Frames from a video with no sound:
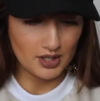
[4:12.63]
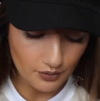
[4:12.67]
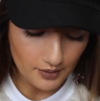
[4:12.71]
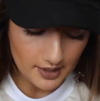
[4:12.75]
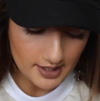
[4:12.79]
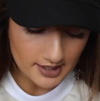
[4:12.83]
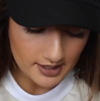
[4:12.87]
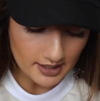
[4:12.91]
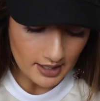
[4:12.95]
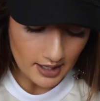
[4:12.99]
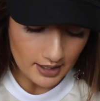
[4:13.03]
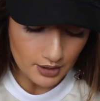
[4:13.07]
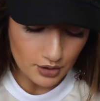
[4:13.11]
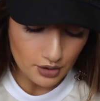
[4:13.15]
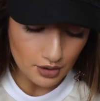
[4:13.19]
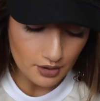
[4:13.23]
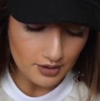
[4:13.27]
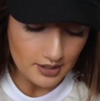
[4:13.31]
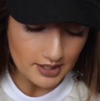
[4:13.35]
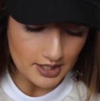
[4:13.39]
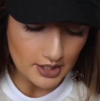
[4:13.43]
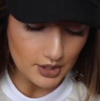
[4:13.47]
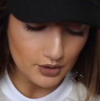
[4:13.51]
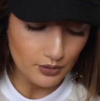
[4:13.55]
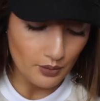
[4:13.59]
The reason I
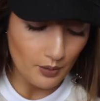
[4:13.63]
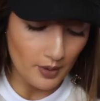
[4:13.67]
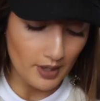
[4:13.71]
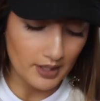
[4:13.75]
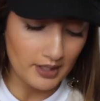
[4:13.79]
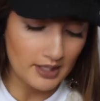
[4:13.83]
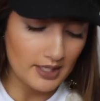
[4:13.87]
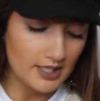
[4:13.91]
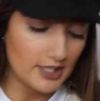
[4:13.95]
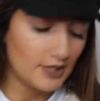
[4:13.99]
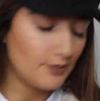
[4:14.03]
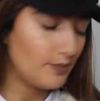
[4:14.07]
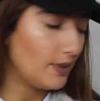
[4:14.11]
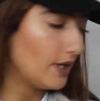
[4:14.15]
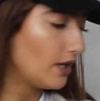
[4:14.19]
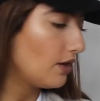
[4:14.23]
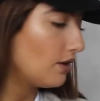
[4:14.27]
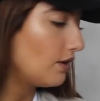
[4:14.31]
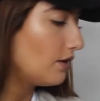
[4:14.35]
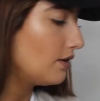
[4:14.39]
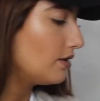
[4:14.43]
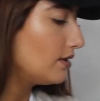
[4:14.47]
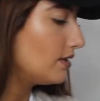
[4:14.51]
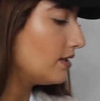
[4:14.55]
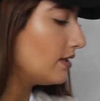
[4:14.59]
chose this one is
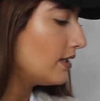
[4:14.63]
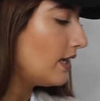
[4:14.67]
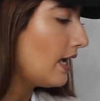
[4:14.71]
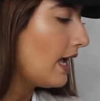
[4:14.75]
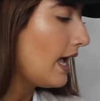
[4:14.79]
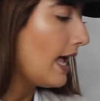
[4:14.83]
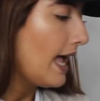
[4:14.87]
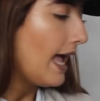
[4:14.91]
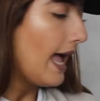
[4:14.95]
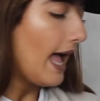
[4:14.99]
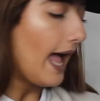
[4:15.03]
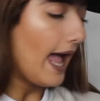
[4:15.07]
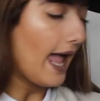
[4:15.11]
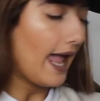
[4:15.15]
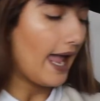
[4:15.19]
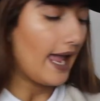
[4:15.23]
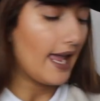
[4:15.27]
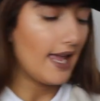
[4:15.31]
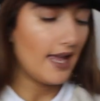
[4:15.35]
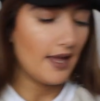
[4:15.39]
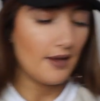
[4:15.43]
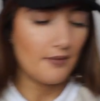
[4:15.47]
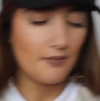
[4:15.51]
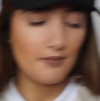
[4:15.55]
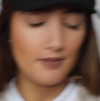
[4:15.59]
because
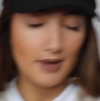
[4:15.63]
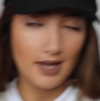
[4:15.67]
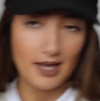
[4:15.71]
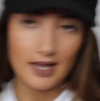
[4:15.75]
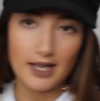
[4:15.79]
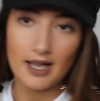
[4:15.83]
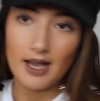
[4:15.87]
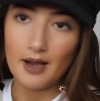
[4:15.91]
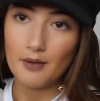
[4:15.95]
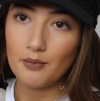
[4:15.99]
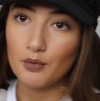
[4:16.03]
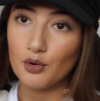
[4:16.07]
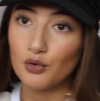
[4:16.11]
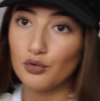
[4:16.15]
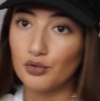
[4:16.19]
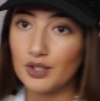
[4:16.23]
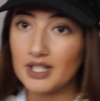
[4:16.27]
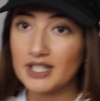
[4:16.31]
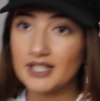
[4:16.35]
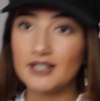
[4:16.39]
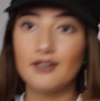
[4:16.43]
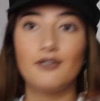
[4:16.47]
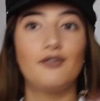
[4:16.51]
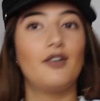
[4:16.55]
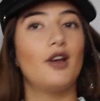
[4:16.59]
A, my
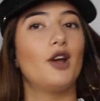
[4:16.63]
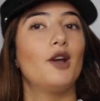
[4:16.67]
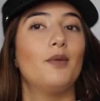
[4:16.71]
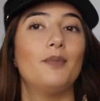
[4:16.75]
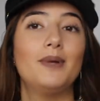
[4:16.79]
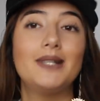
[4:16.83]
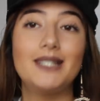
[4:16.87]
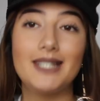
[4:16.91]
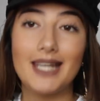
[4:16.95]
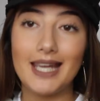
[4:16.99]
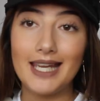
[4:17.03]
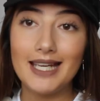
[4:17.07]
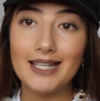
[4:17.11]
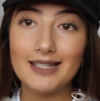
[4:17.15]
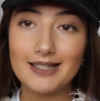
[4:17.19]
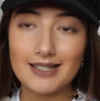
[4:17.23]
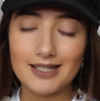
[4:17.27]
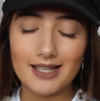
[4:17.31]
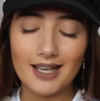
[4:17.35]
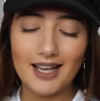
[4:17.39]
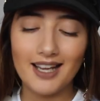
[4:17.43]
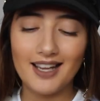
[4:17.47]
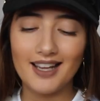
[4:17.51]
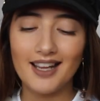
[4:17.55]
wrists are very petite.